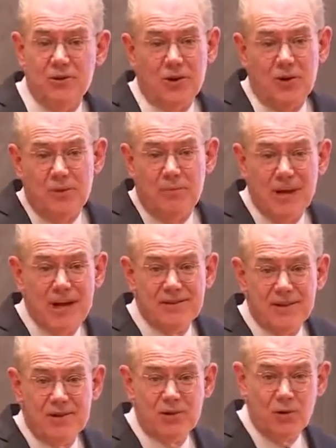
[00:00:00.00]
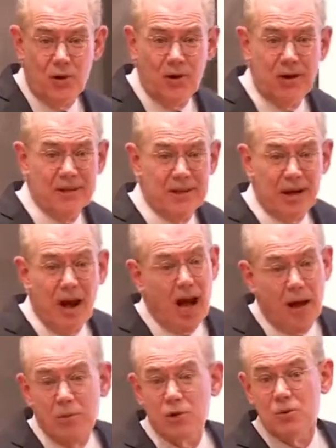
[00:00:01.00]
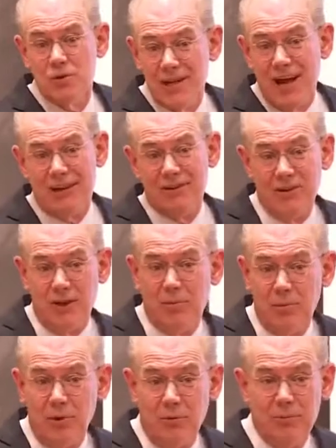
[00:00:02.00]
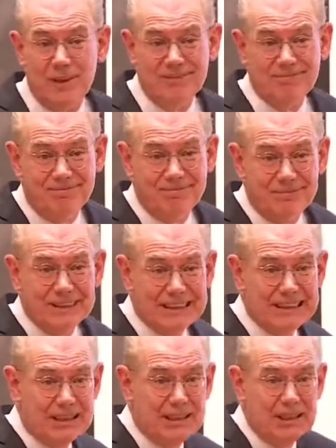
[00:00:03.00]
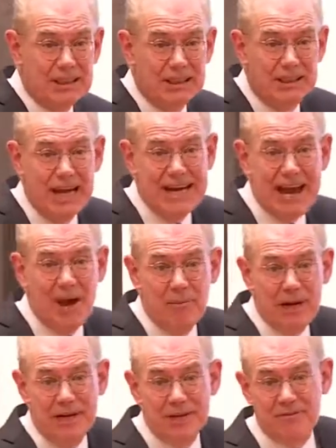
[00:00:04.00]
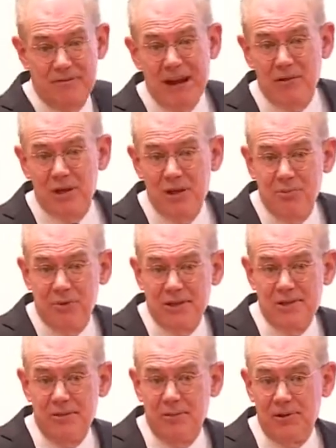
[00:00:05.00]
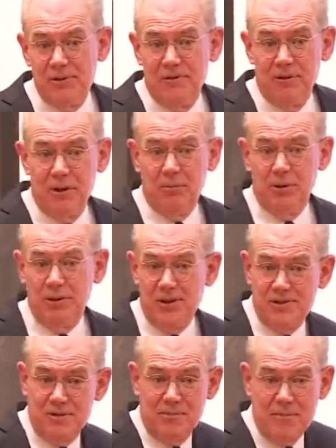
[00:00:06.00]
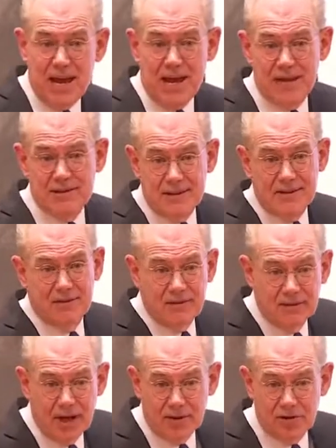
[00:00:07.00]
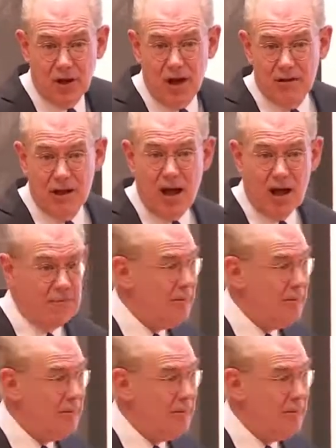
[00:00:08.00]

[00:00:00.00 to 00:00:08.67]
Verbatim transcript: You know the basic story that Hobbes, who's not a liberal but laid out many of the founding principles of liberalism, makes, and that John Locke